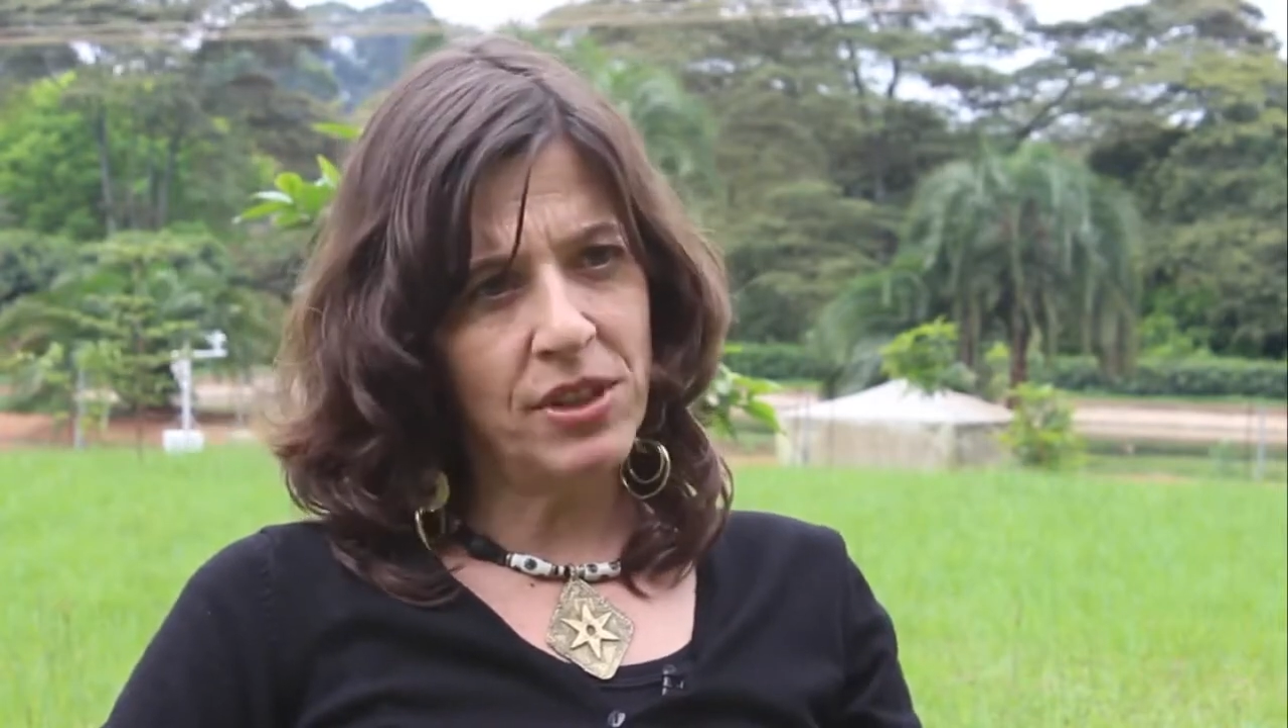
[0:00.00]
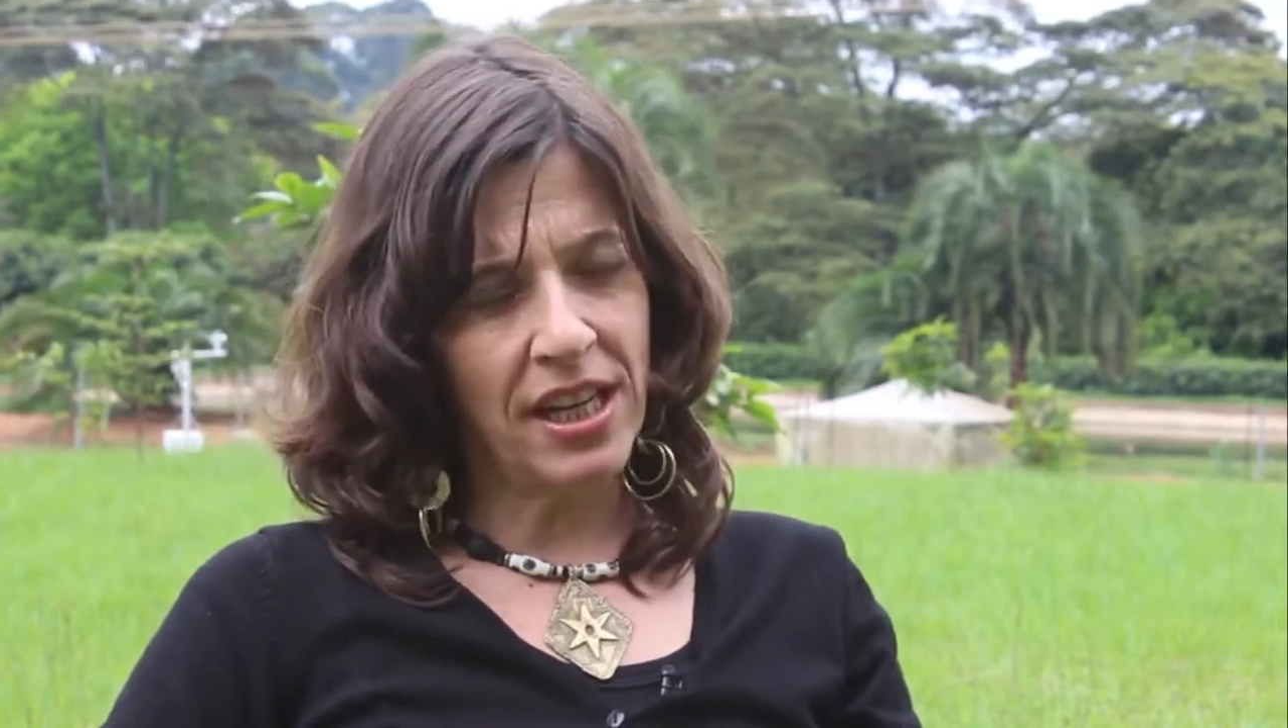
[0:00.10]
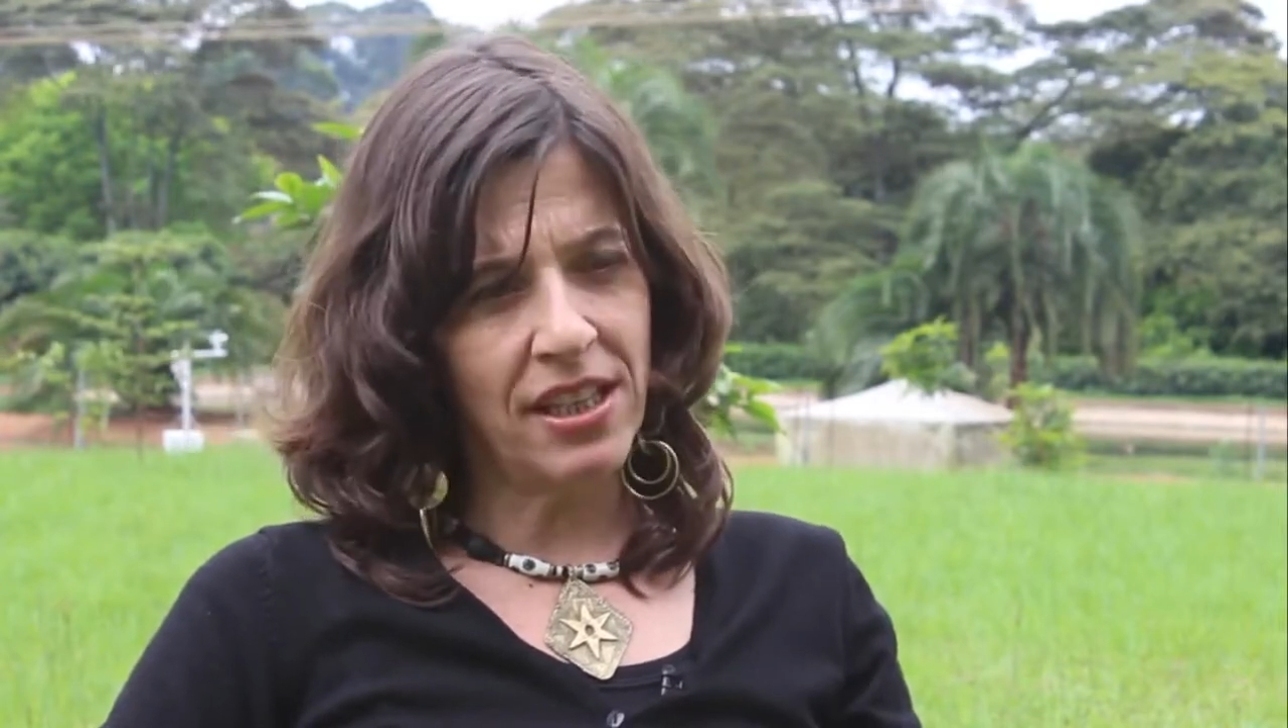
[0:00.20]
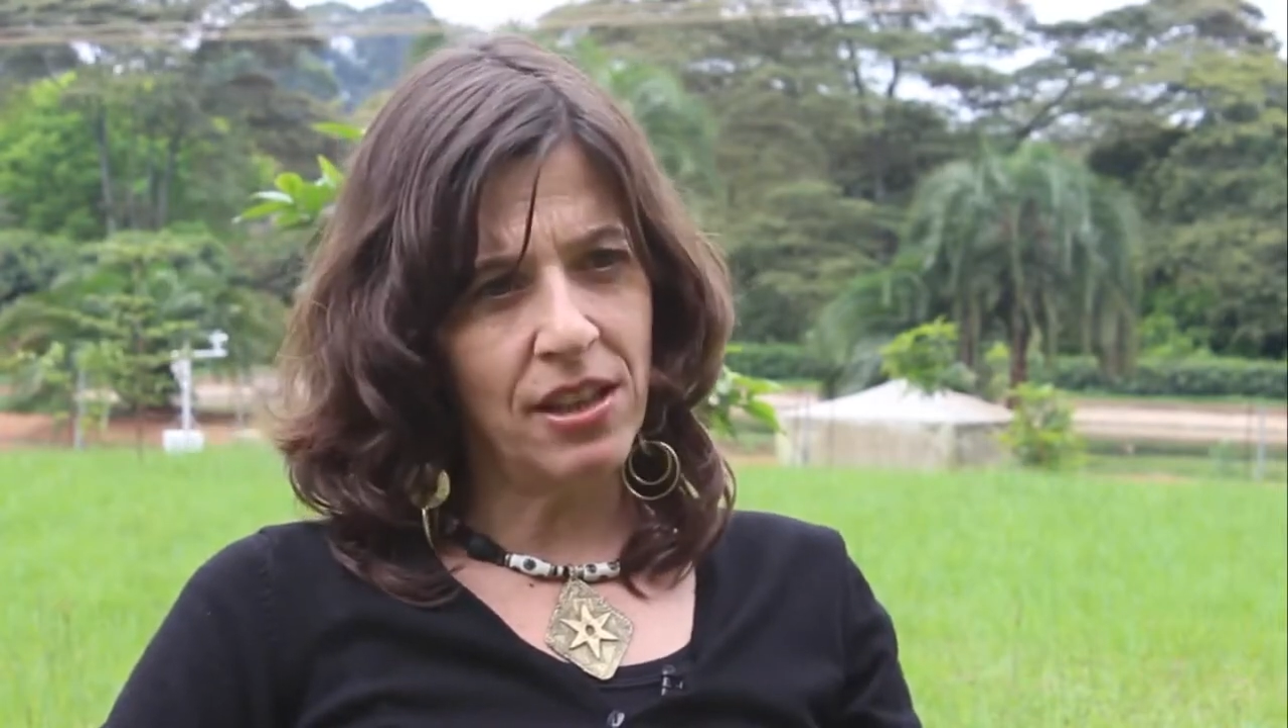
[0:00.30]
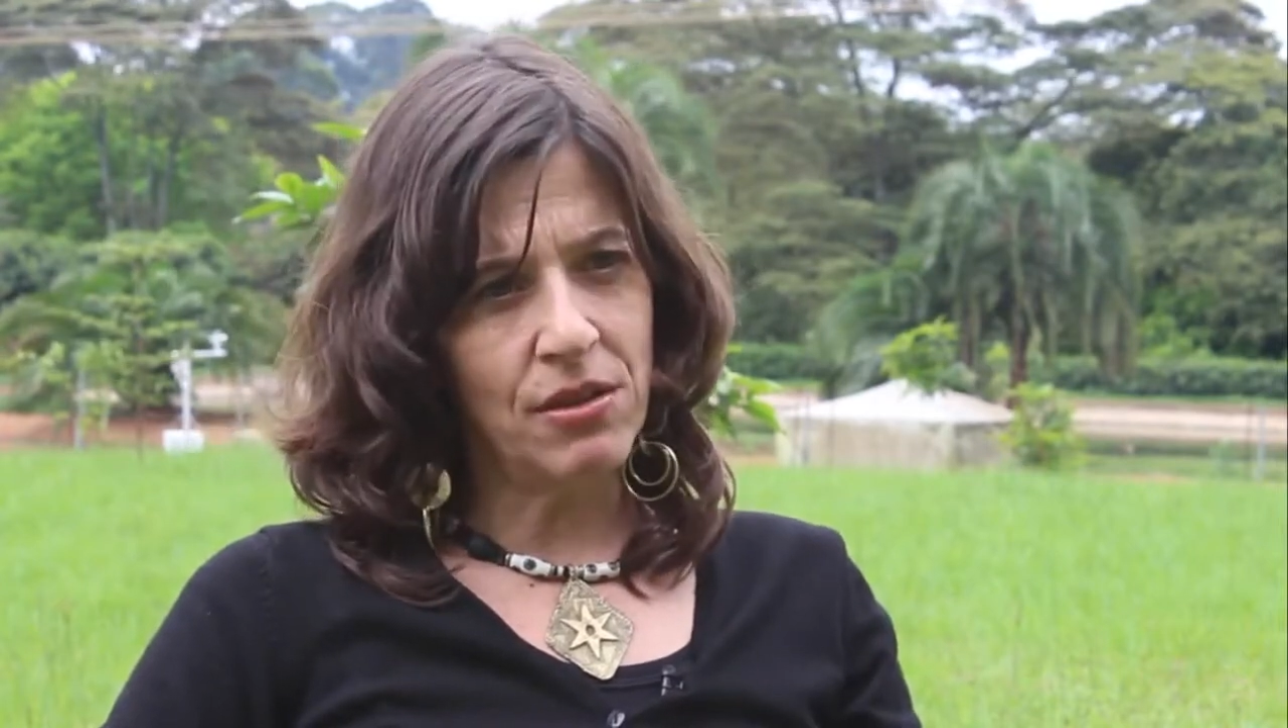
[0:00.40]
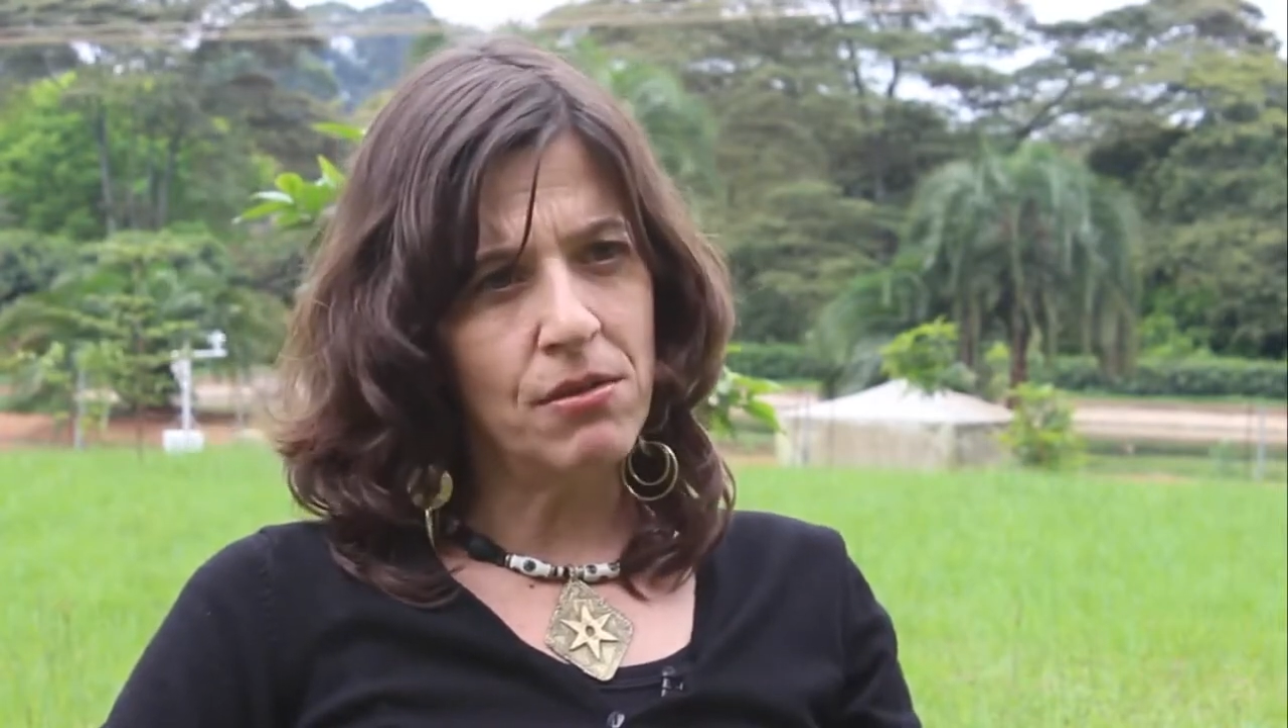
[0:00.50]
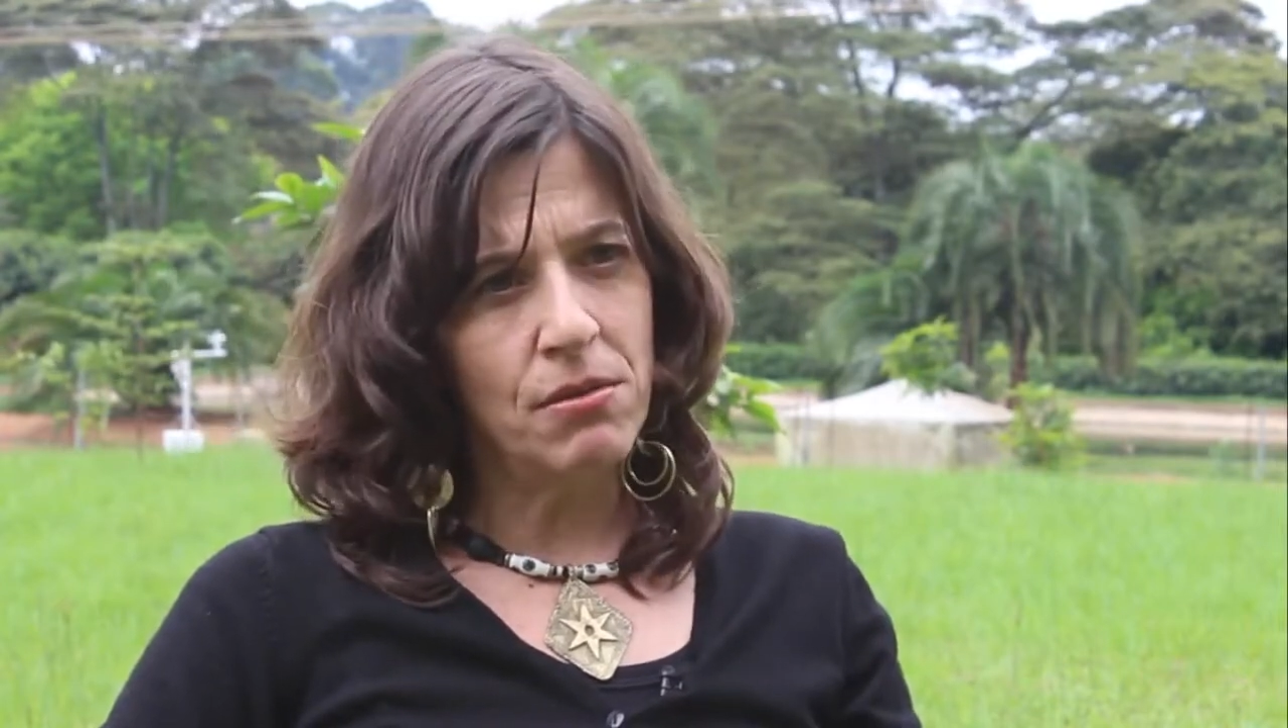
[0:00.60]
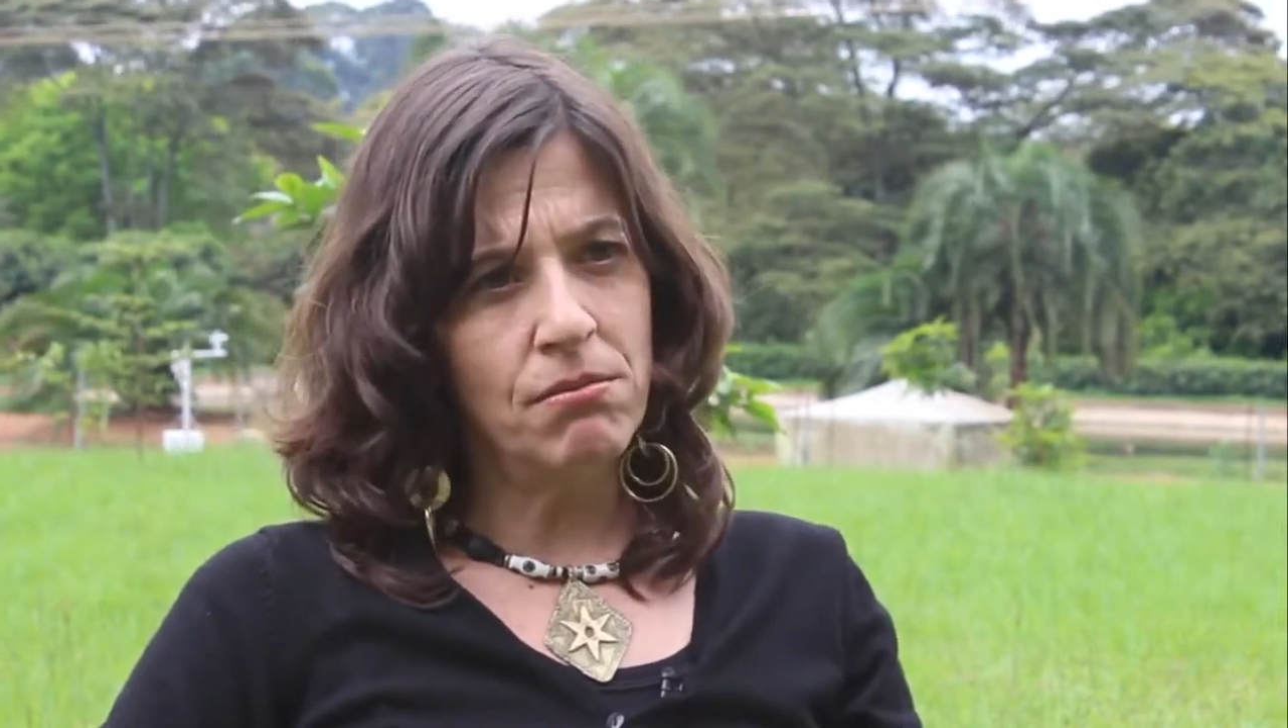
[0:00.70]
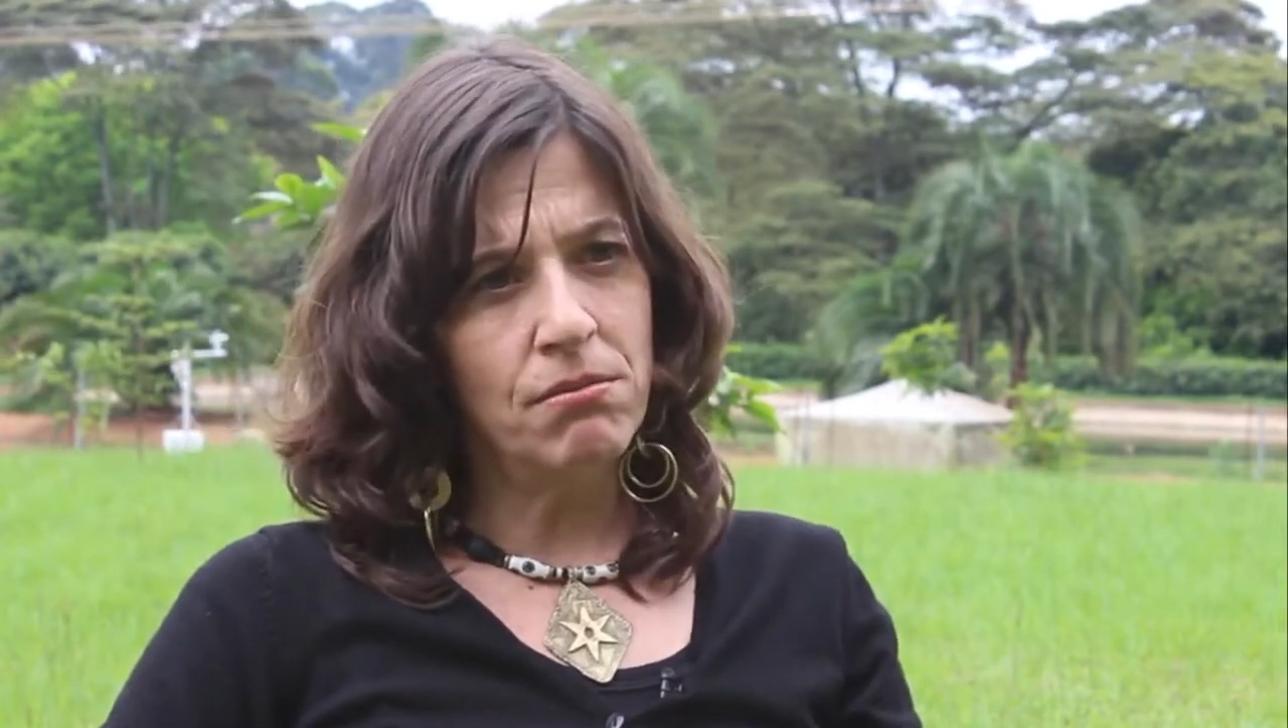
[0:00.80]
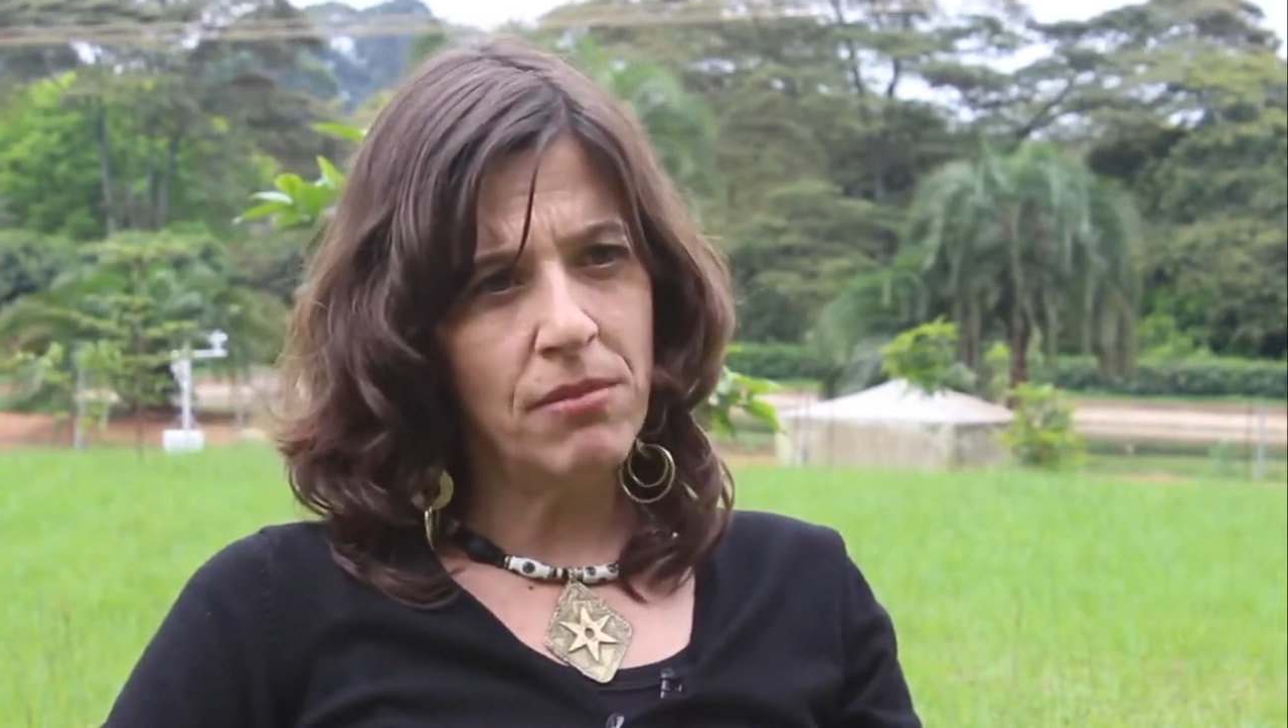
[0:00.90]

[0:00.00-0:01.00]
technical